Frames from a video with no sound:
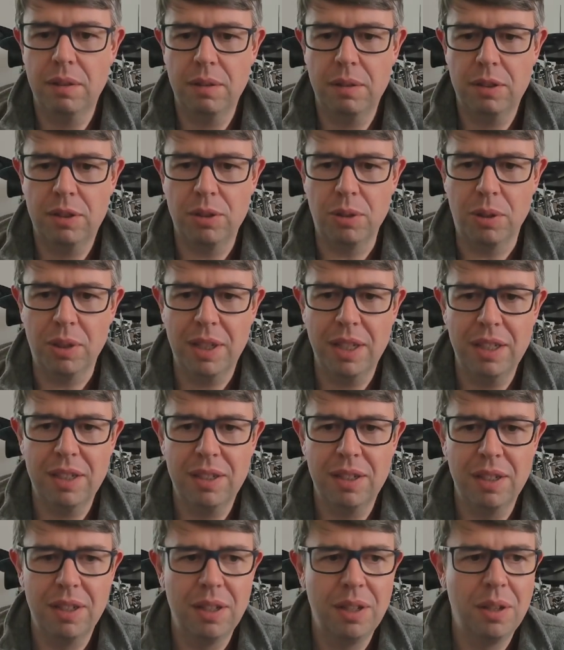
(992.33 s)

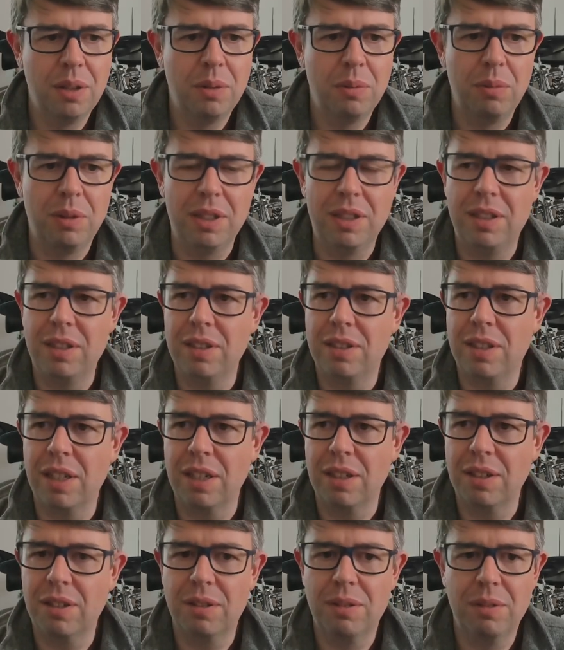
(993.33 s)
socket, which is
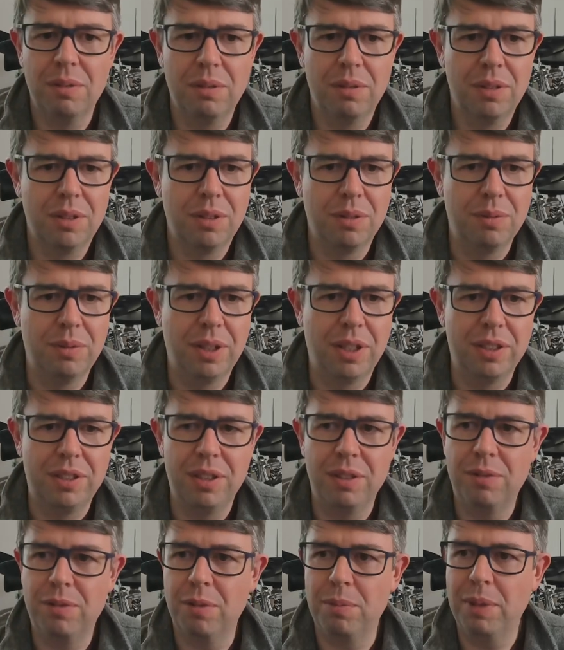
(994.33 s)
then
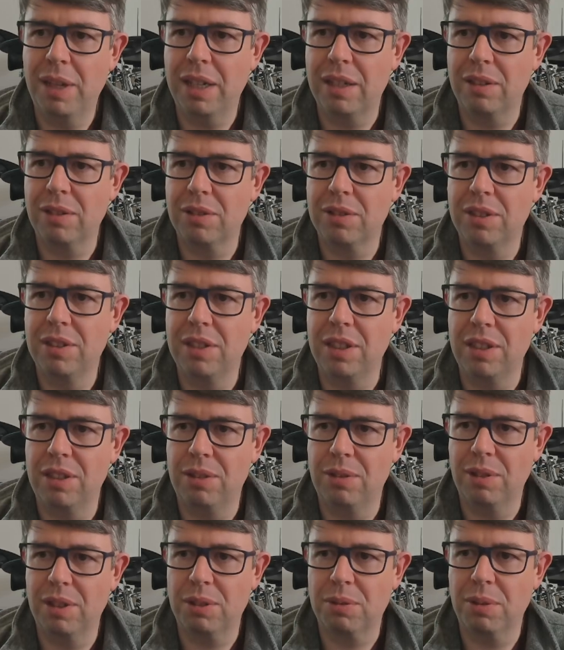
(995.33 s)
converted from analog to
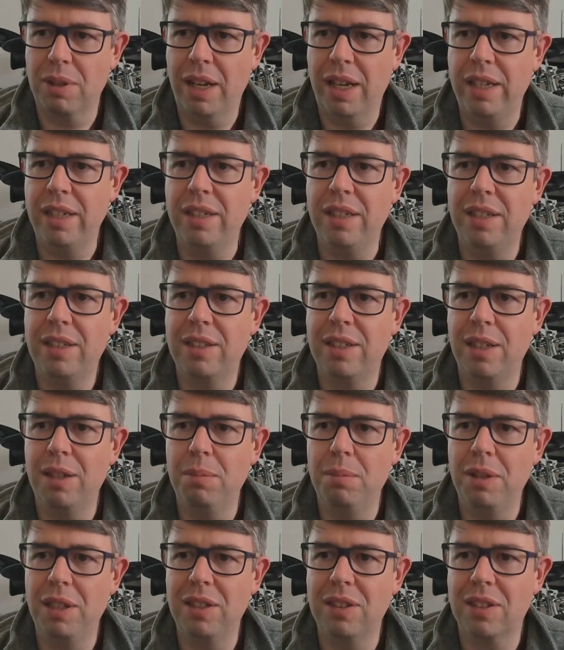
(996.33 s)
digital. That's what ADC
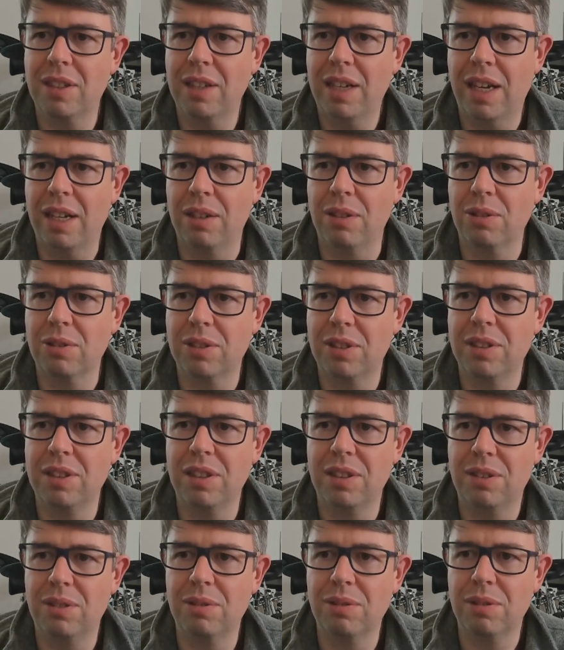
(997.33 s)
means, analog to
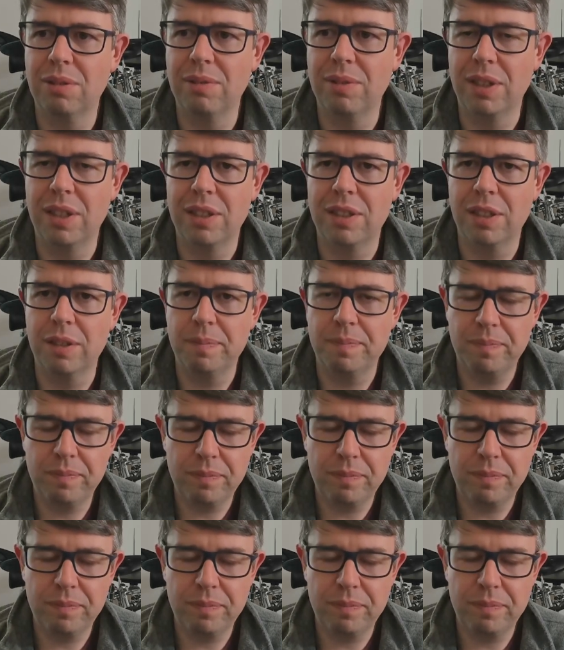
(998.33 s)
digital converter.